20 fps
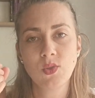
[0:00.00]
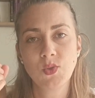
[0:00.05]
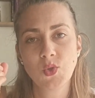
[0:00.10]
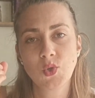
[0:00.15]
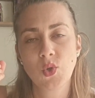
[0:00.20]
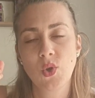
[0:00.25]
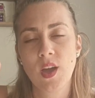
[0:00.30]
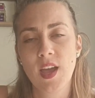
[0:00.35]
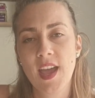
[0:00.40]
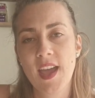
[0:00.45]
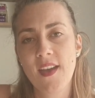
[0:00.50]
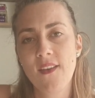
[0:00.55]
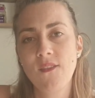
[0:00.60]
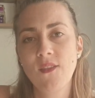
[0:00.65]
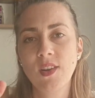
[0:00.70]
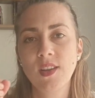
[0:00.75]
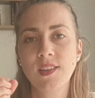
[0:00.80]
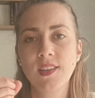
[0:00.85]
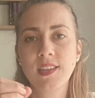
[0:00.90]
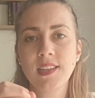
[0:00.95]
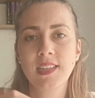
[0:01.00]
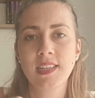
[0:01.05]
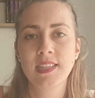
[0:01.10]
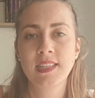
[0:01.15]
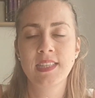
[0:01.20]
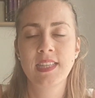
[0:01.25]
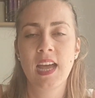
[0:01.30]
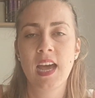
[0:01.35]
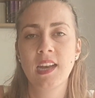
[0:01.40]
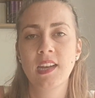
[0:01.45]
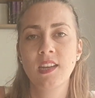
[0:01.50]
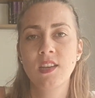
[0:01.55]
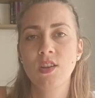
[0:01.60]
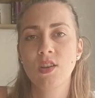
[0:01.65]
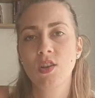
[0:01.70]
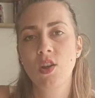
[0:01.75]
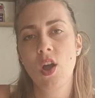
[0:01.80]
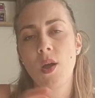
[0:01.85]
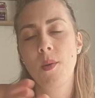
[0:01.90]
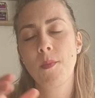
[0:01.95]
So everything that's done in
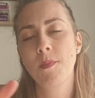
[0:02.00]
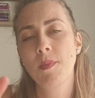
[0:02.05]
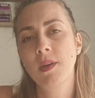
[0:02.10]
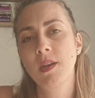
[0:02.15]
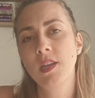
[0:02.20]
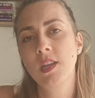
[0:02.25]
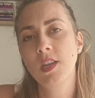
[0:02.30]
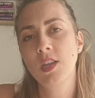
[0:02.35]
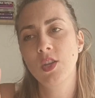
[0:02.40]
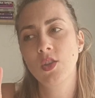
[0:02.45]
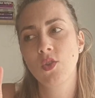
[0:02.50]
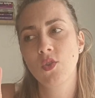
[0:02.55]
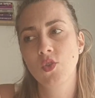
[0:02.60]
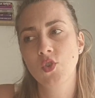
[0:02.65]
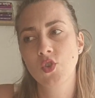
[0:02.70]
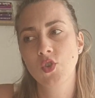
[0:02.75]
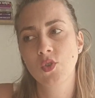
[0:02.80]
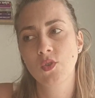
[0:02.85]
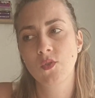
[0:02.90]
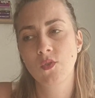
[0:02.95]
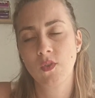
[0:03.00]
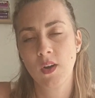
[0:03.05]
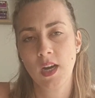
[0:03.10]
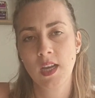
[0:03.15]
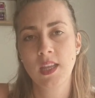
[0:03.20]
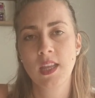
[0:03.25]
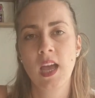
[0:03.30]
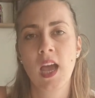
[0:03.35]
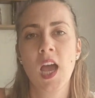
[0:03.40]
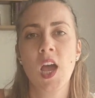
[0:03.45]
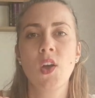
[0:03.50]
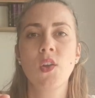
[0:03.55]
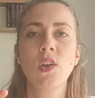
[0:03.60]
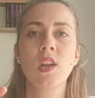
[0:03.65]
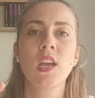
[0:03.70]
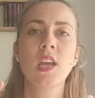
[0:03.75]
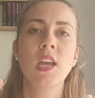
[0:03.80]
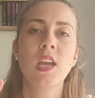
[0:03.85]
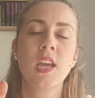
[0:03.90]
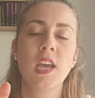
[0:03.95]
your company, you should write
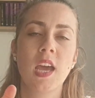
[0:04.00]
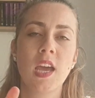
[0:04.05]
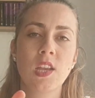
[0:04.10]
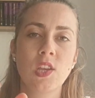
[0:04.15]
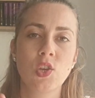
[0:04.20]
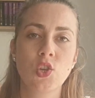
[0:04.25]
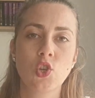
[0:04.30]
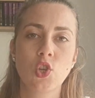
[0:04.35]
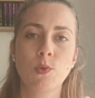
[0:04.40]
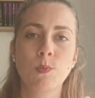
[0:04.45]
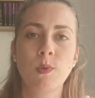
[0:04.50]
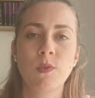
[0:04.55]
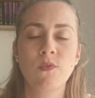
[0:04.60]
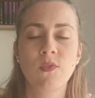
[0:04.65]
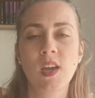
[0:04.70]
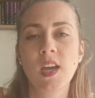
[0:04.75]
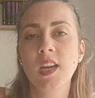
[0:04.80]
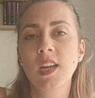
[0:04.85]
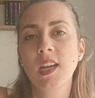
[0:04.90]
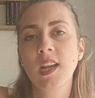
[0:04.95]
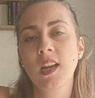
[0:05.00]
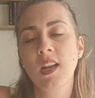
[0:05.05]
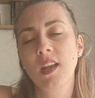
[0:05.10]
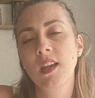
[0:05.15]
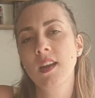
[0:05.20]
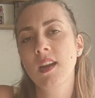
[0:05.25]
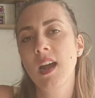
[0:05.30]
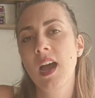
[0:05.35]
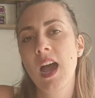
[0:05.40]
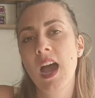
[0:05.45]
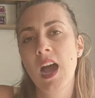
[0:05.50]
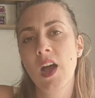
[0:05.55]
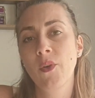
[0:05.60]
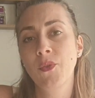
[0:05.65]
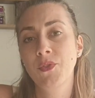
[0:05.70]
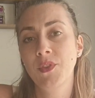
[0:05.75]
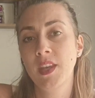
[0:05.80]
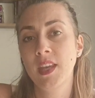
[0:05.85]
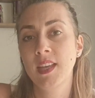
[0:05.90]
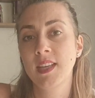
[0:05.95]
down, and you should be very clear
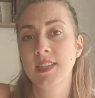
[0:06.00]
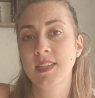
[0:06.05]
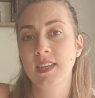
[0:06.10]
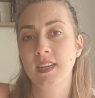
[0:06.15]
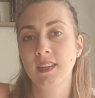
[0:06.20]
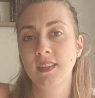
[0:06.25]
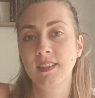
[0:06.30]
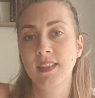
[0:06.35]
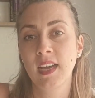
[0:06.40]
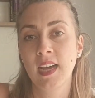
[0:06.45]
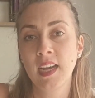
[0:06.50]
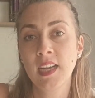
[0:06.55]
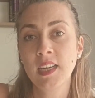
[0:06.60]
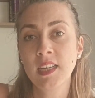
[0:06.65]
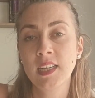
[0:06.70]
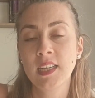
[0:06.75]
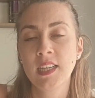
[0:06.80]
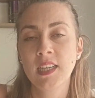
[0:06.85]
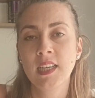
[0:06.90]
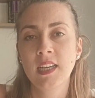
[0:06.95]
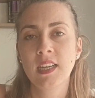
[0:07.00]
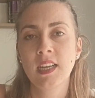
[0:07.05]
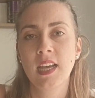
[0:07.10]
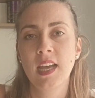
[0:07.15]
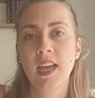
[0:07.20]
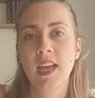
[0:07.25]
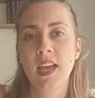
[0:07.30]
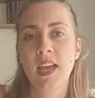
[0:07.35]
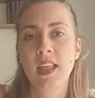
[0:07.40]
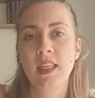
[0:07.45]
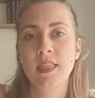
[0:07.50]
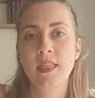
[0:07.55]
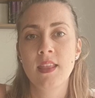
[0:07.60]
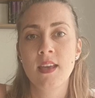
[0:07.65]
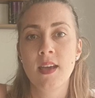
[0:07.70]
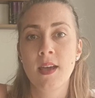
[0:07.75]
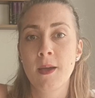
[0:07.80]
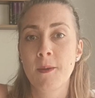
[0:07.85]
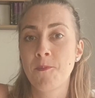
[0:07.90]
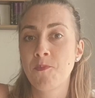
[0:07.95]
how things are done, and
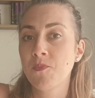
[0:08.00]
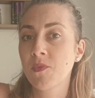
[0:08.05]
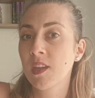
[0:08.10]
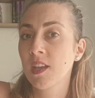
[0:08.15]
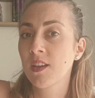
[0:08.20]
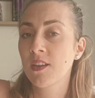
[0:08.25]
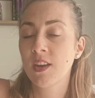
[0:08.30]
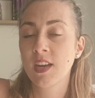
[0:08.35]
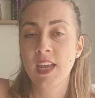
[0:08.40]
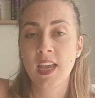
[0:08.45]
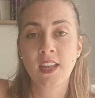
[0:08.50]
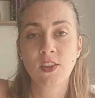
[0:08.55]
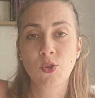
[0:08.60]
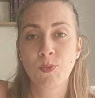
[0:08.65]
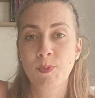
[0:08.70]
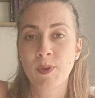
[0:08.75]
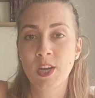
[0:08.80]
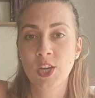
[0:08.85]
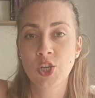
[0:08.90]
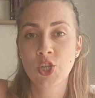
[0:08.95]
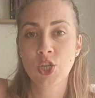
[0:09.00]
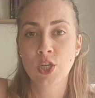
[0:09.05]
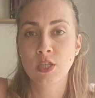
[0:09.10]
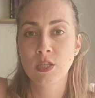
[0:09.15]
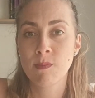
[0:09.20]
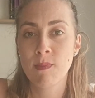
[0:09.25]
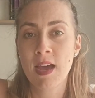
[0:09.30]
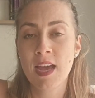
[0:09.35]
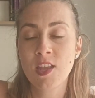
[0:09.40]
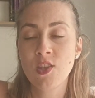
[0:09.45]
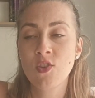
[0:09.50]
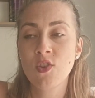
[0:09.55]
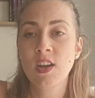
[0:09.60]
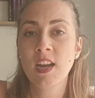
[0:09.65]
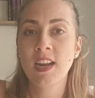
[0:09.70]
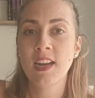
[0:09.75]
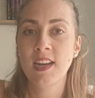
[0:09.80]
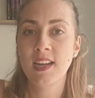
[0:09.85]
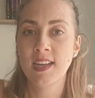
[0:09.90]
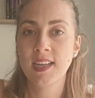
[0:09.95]
create operations manual
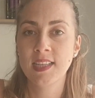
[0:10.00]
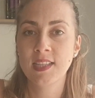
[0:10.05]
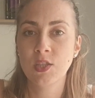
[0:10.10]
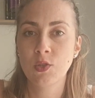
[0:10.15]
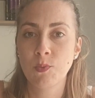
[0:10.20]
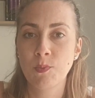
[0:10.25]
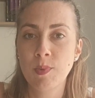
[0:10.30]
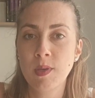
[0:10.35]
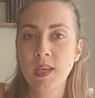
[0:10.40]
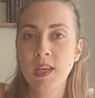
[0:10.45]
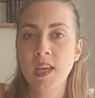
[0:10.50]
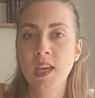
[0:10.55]
and SOP,